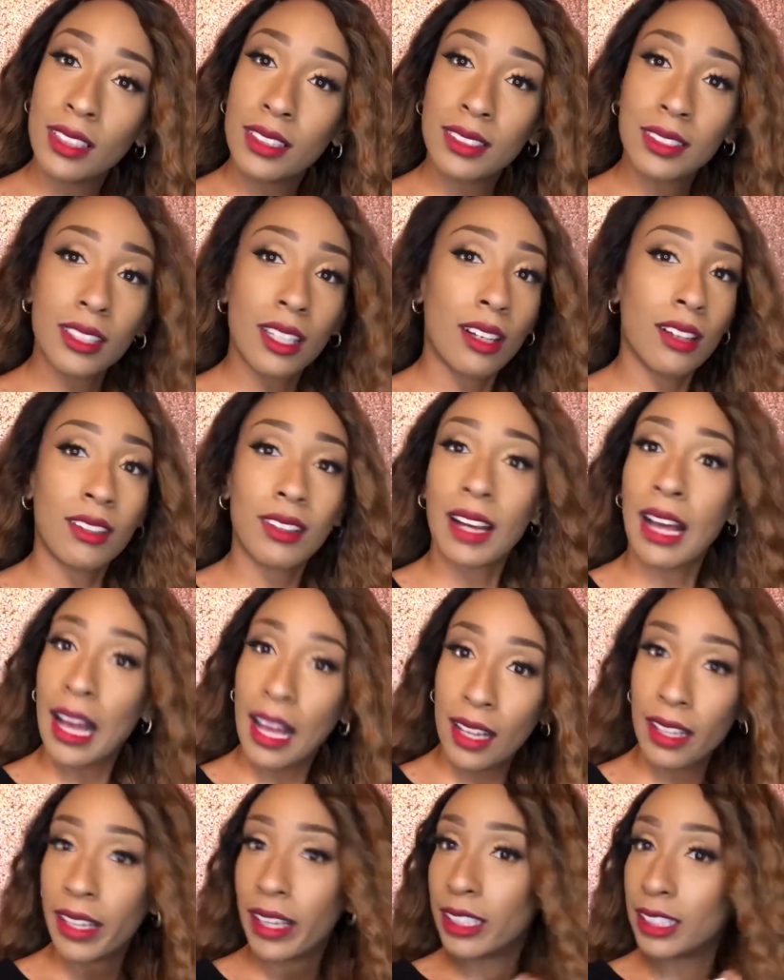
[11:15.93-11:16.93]
So
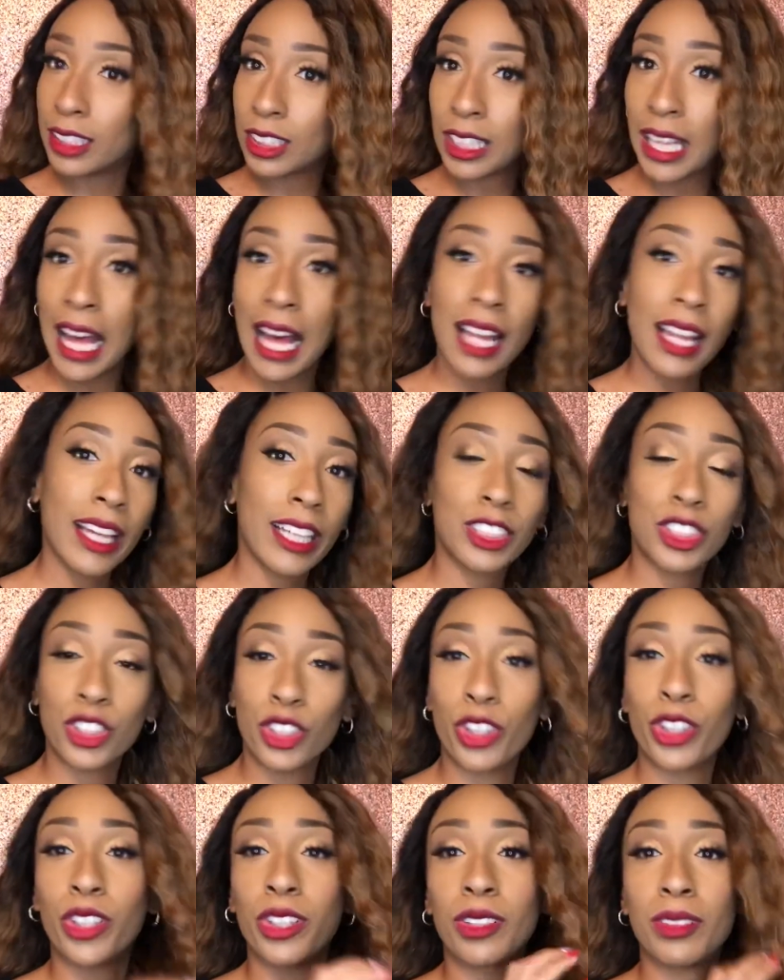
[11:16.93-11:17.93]
holla at your
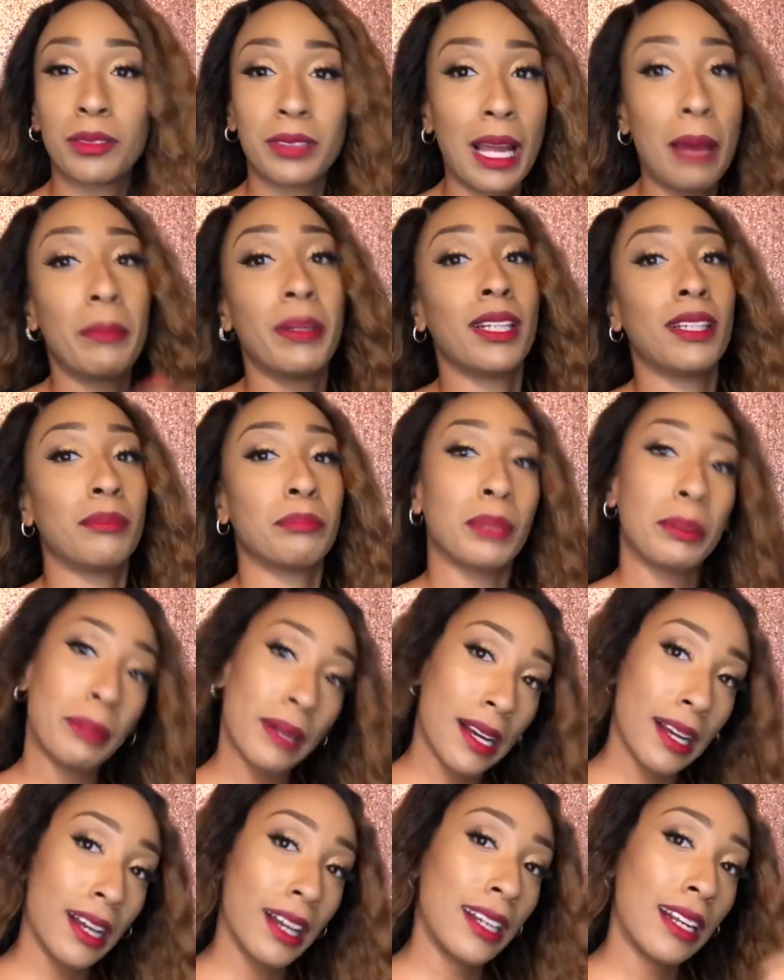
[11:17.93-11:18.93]
girl, not me, but
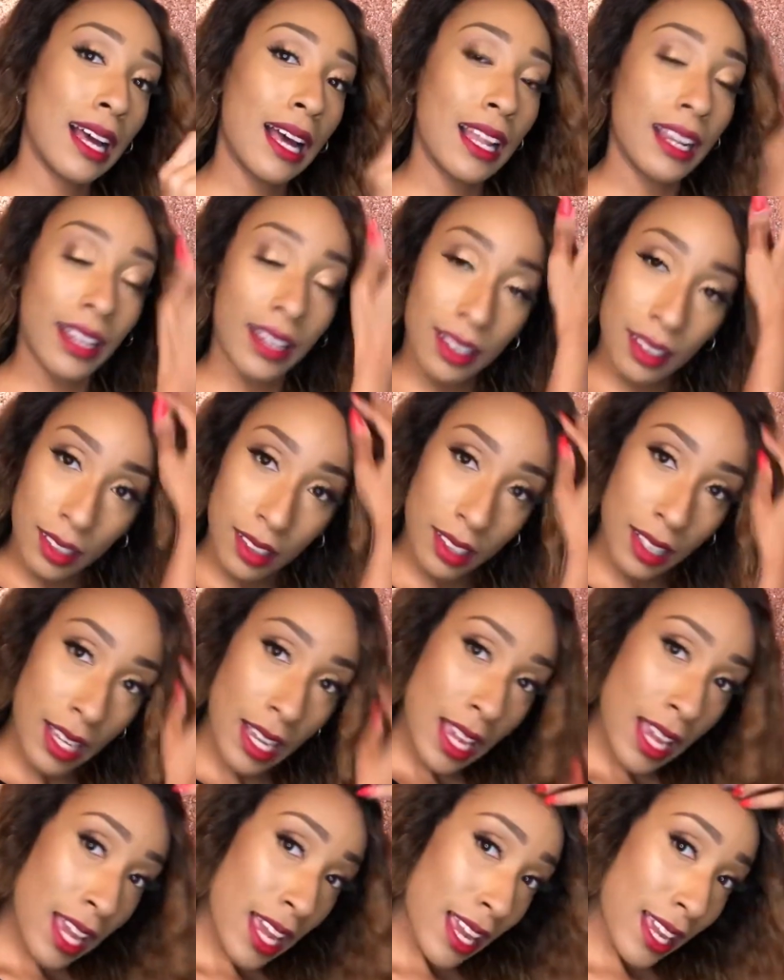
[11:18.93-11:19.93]
Pine. Holla at her
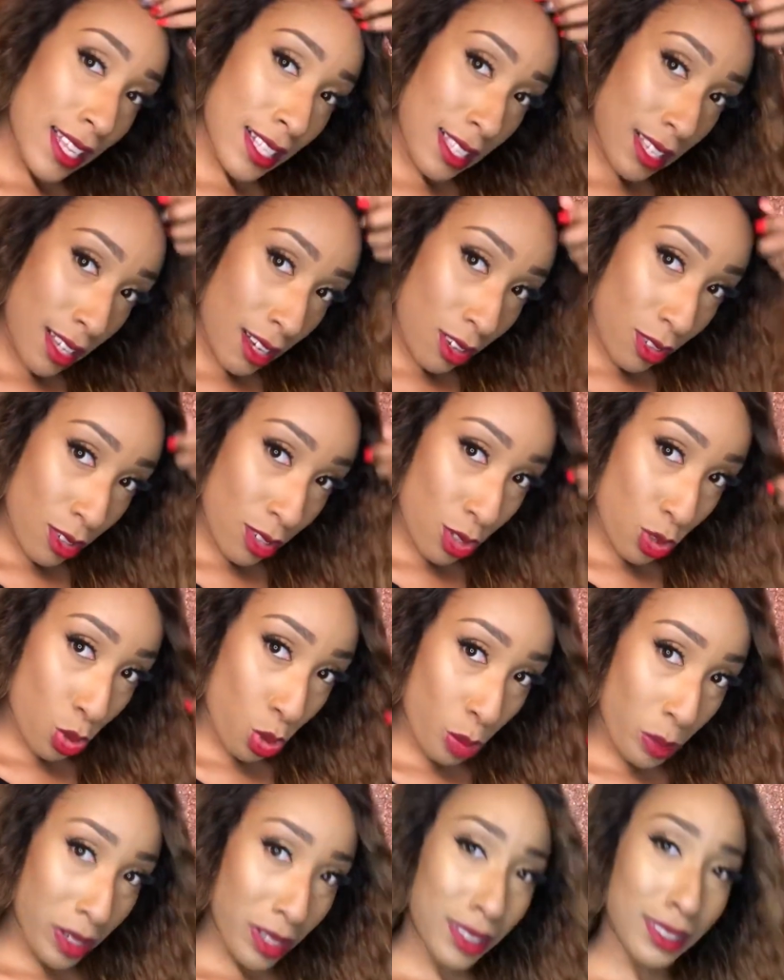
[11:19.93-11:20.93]
and tell
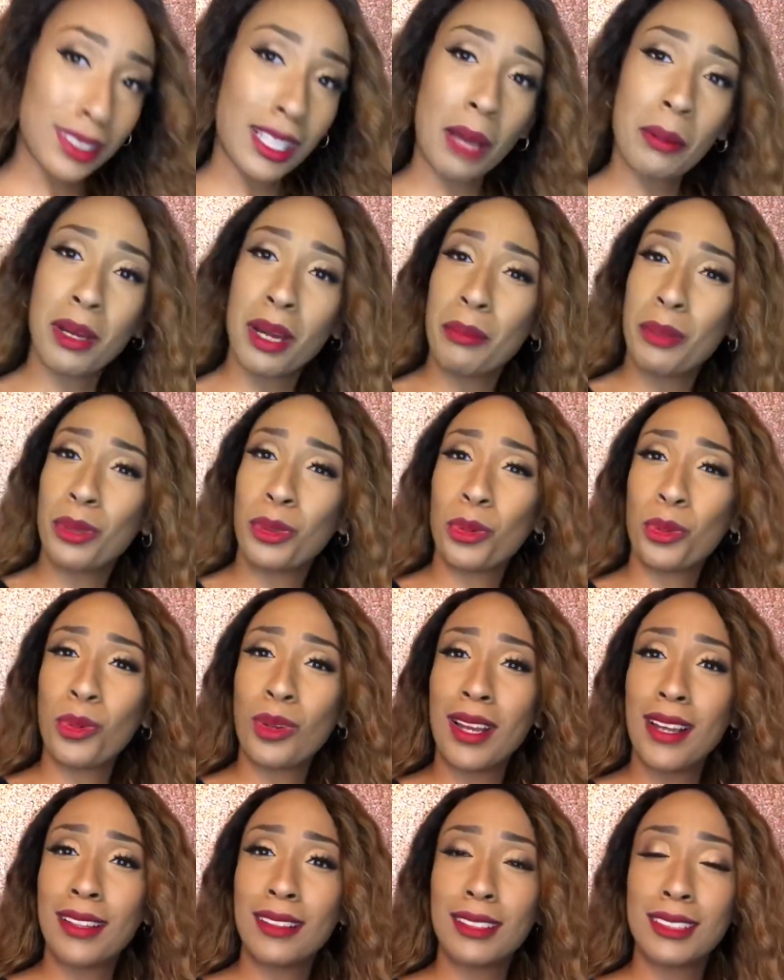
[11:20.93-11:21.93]
Zury to stop coming
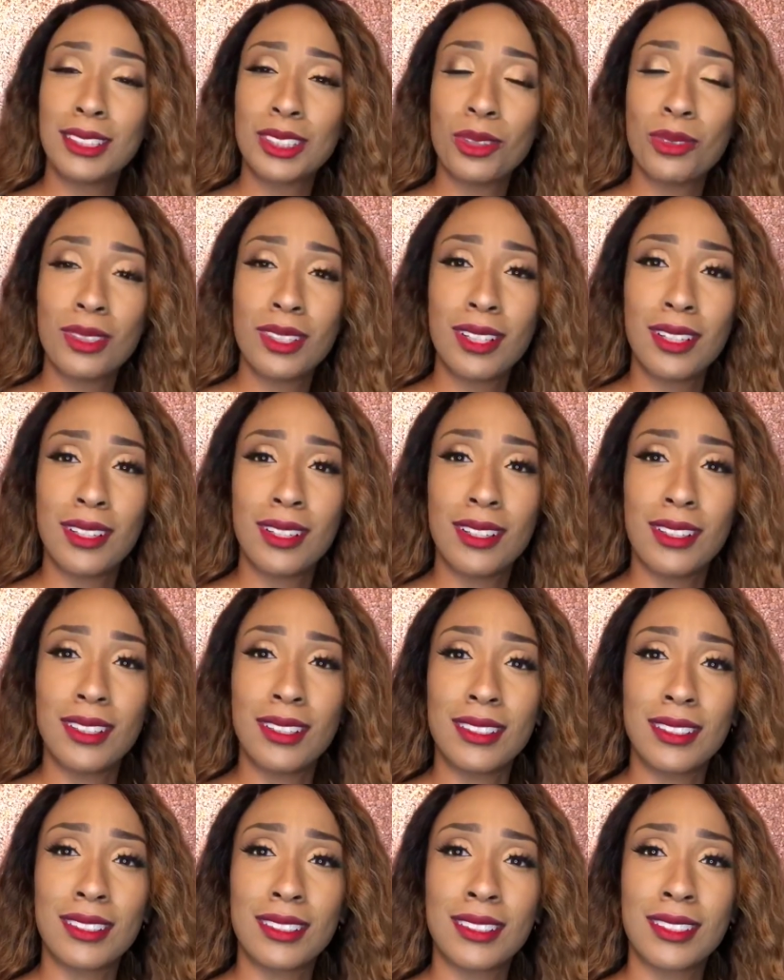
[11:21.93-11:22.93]
through like this on
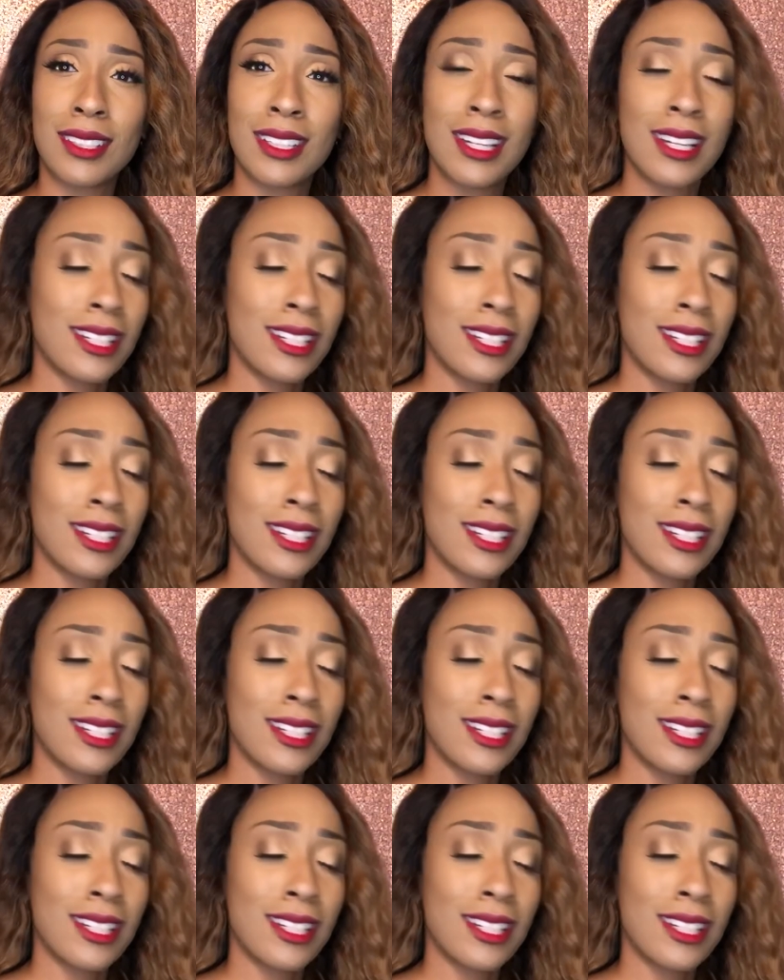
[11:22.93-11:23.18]
us.